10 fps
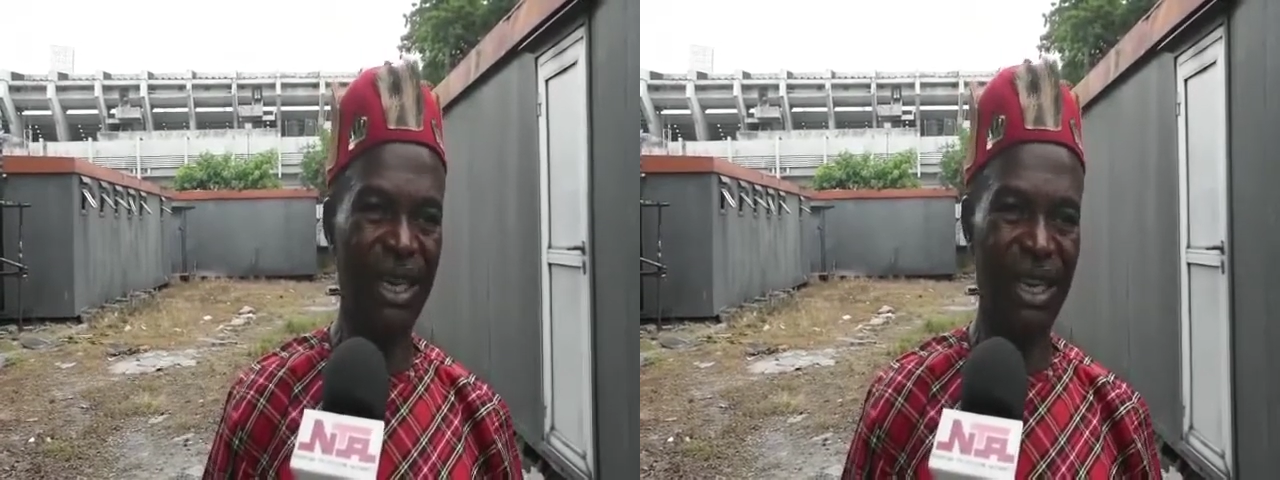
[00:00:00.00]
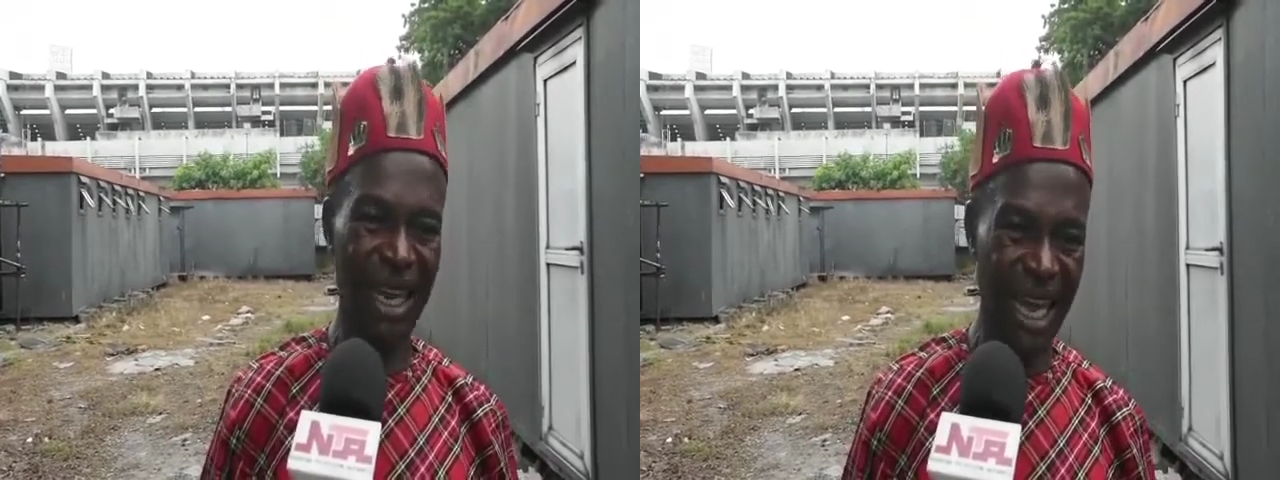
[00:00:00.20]

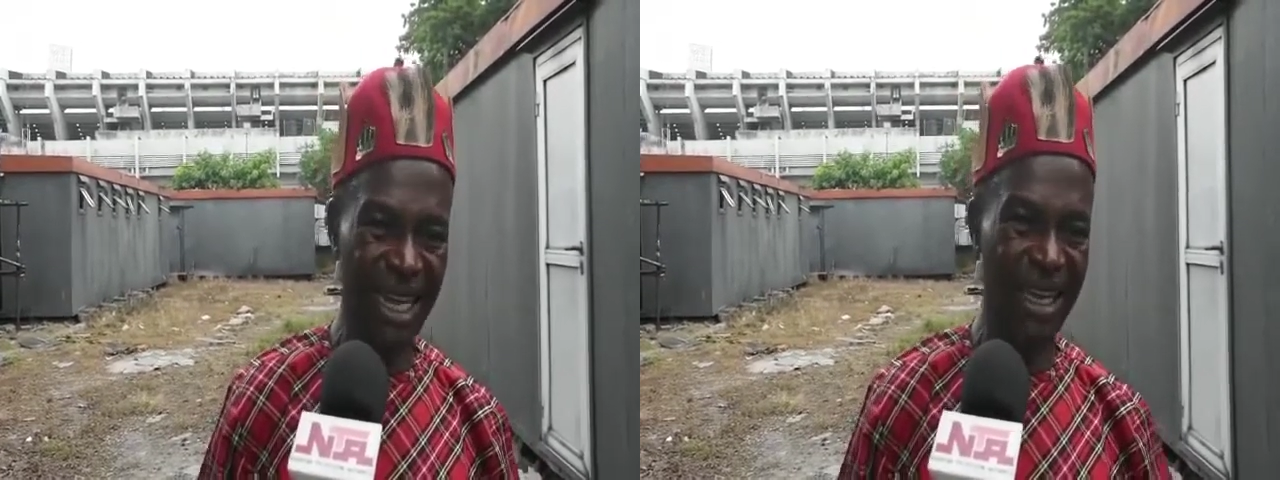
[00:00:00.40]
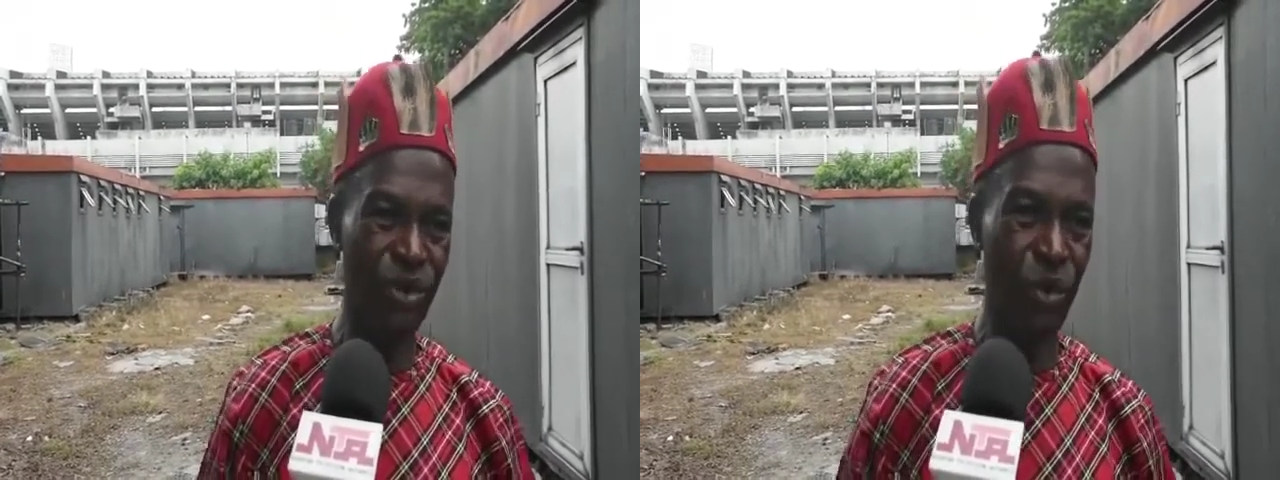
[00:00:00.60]

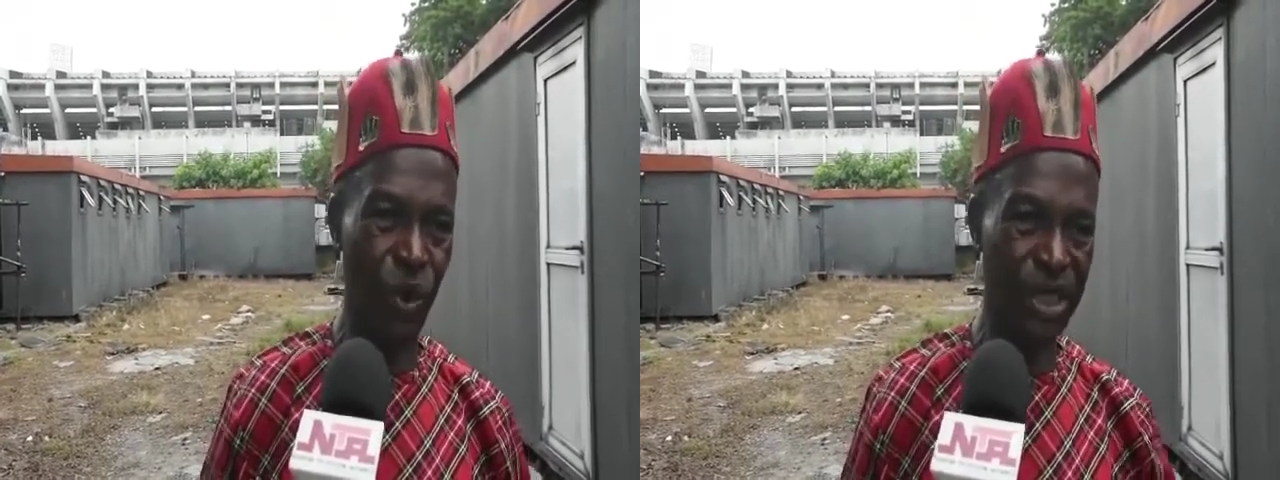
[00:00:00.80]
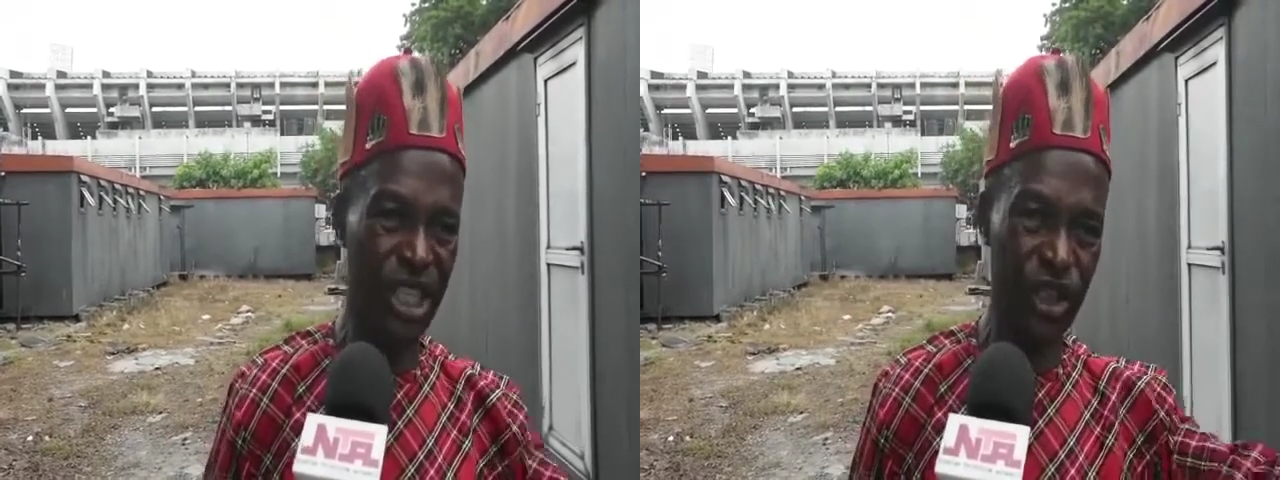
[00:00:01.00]
like
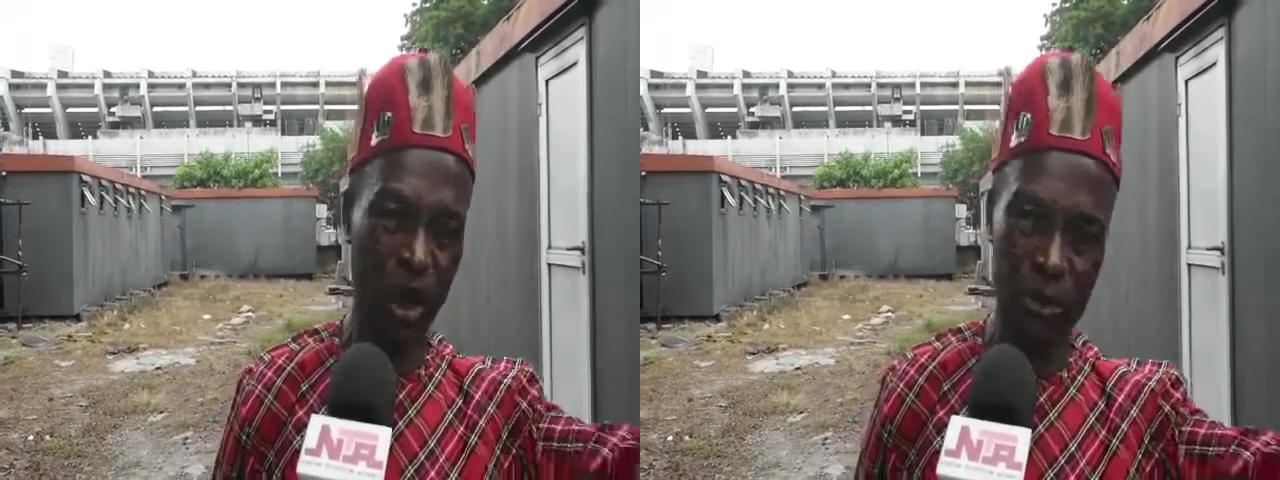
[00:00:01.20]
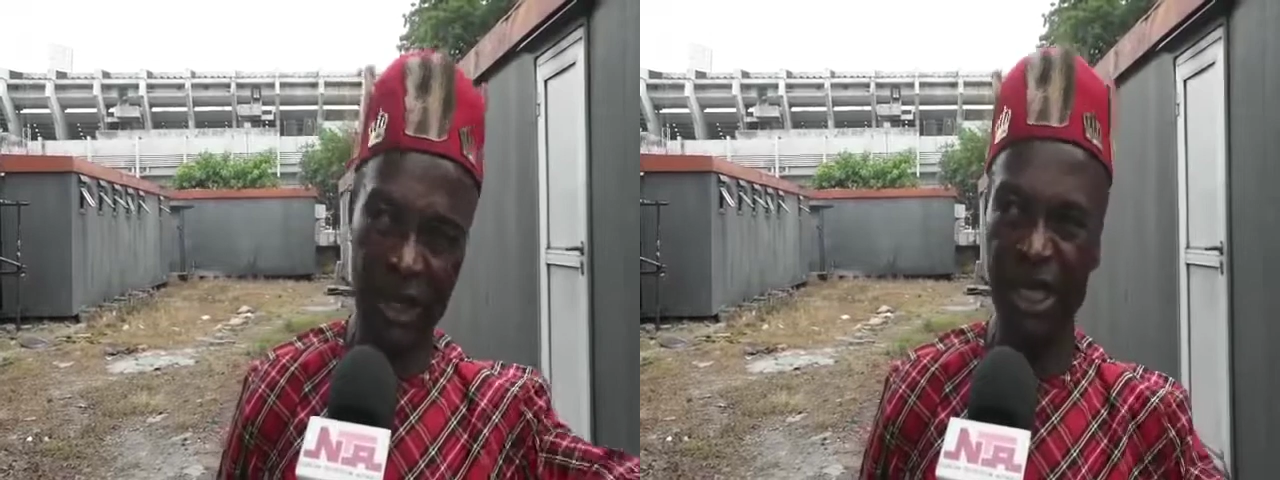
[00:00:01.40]
what is
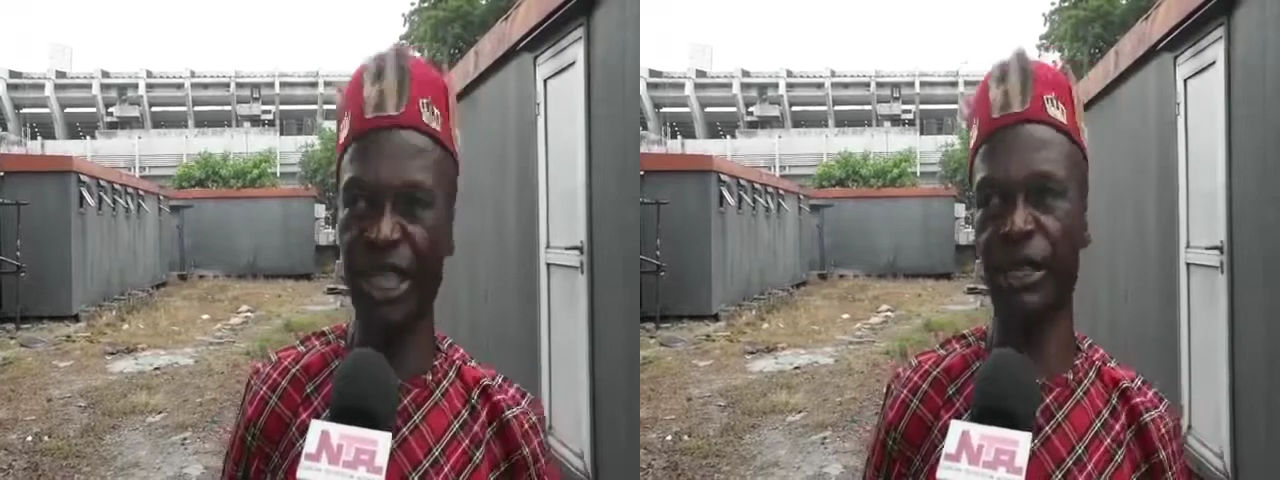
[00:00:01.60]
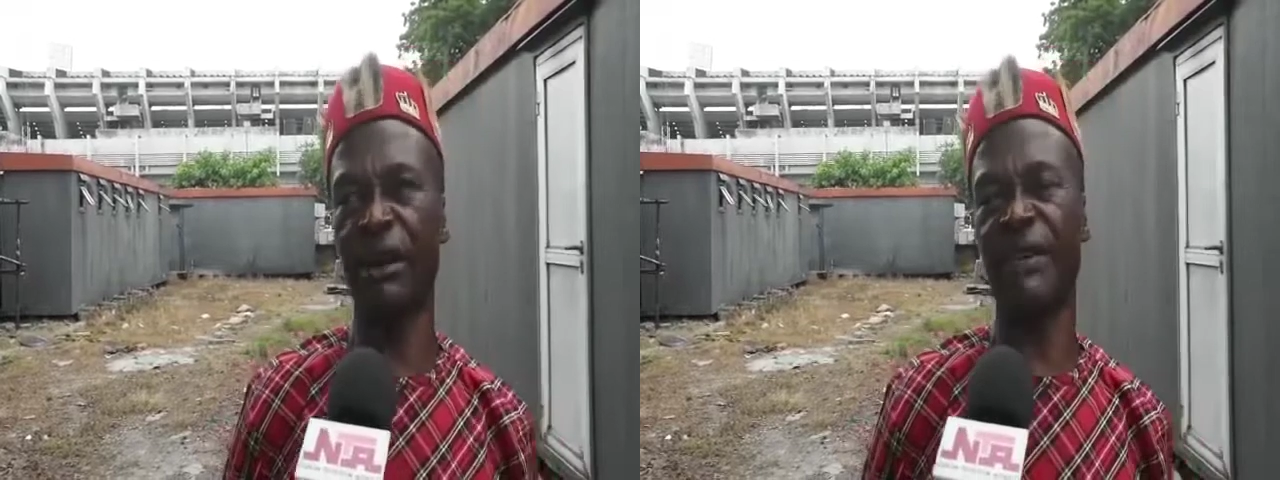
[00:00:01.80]
obtained
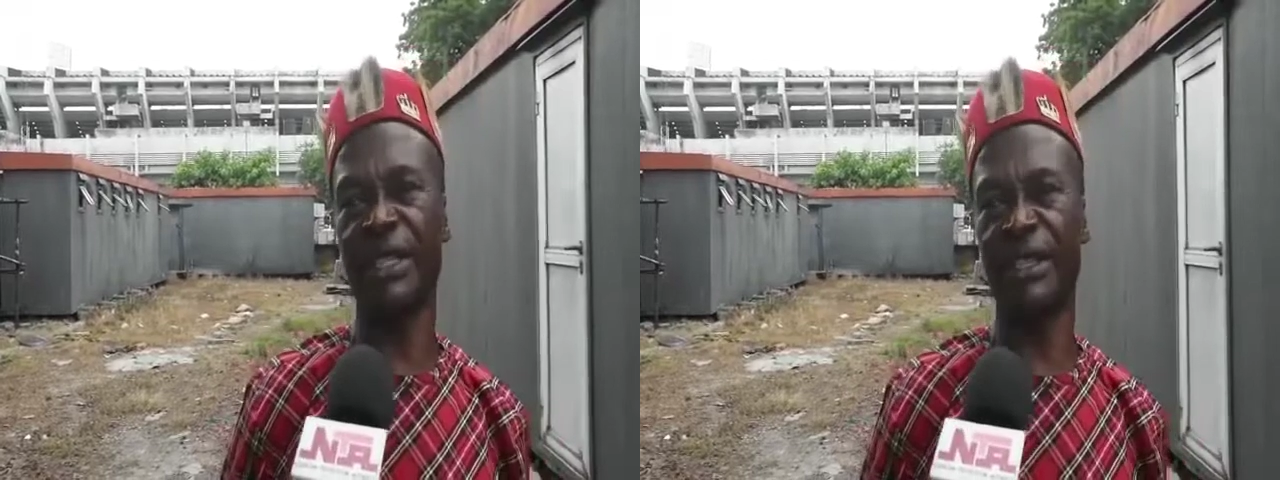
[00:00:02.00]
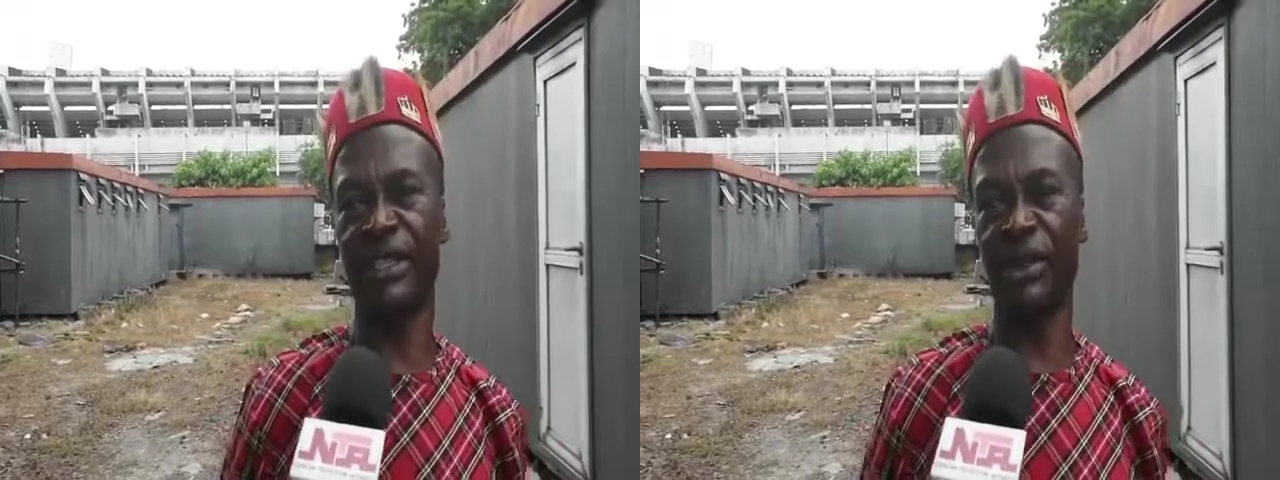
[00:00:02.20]
in
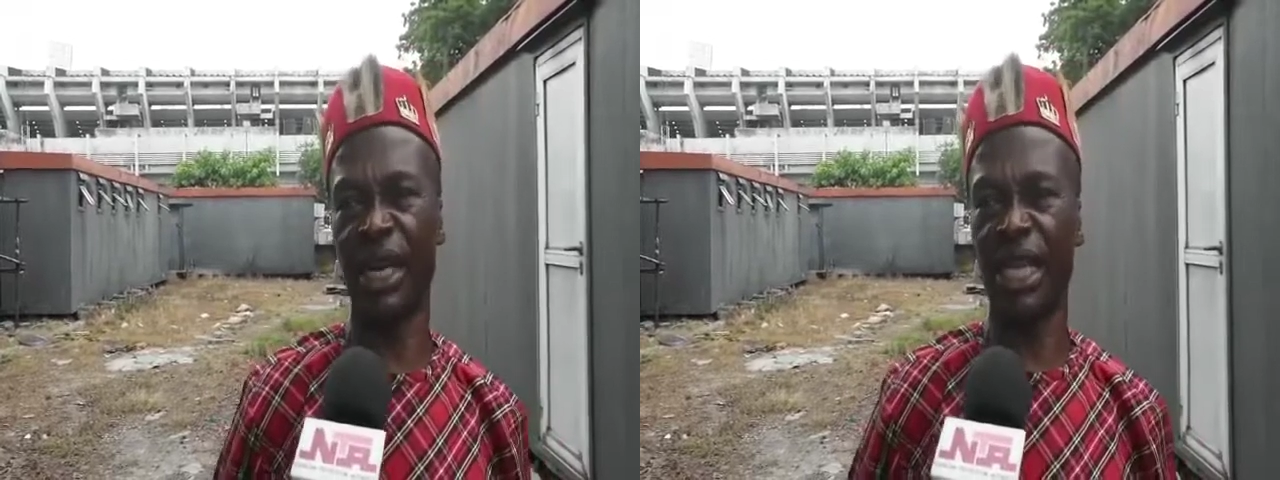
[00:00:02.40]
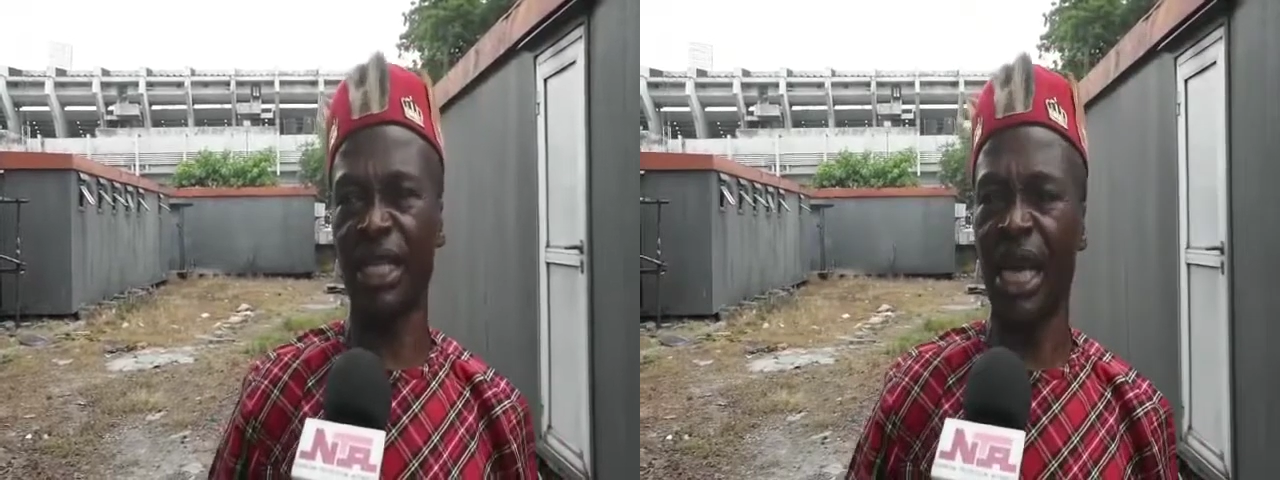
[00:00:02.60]
overseas, so
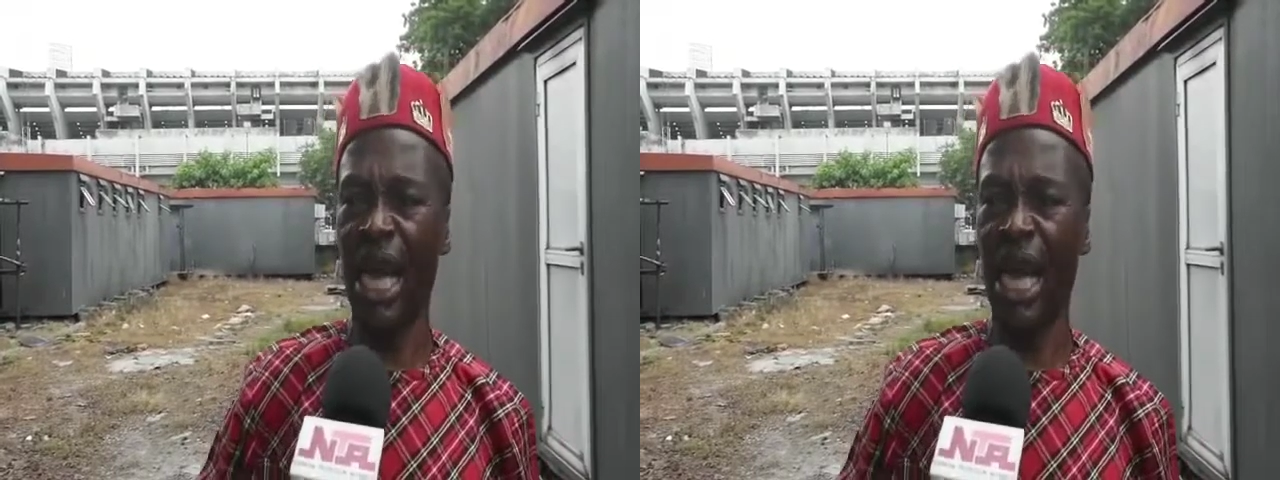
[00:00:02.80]
that